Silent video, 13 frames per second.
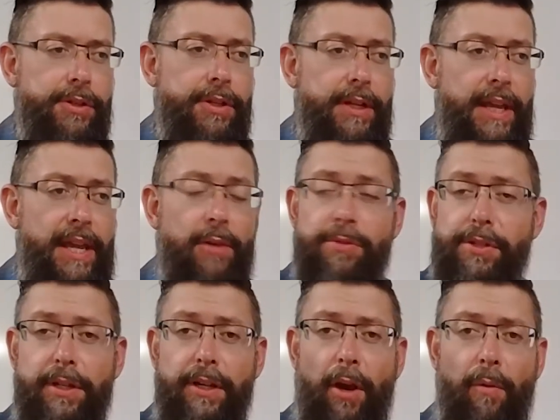He was
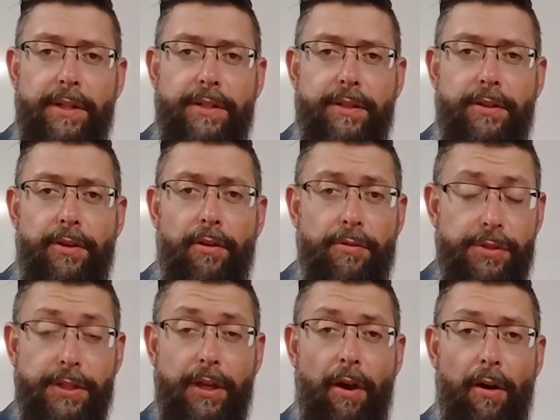going to go into the
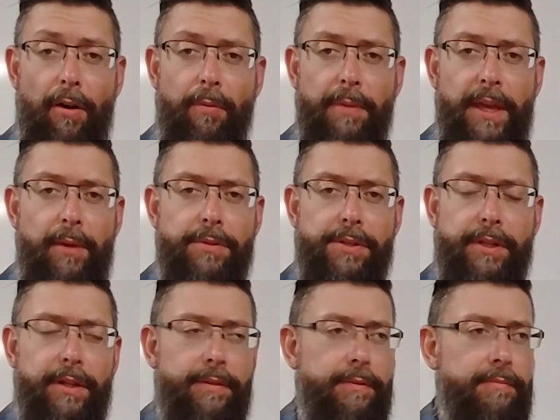nursing home. He was
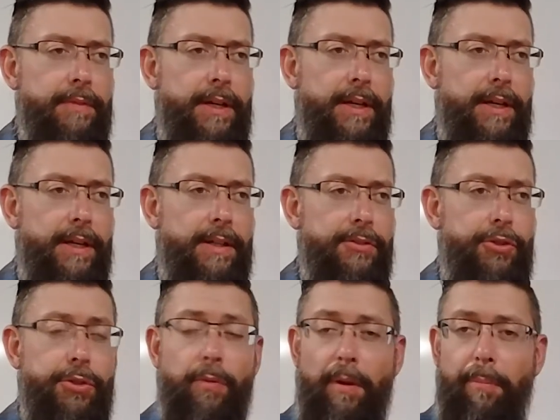going to
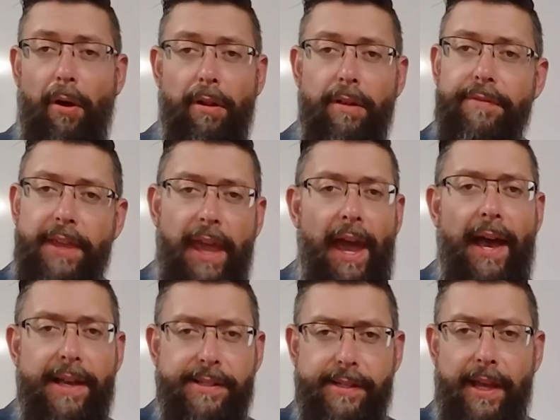chew up all of the
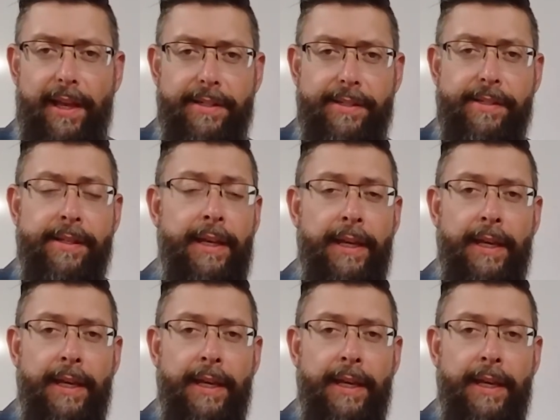assets.